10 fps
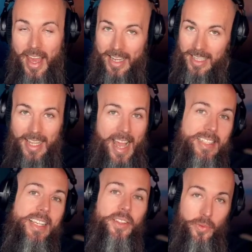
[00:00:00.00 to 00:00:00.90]
that
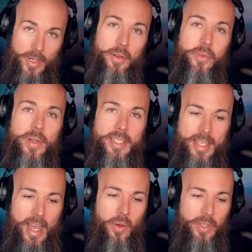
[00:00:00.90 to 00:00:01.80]
classic 303
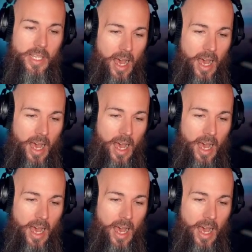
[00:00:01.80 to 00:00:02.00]
sound.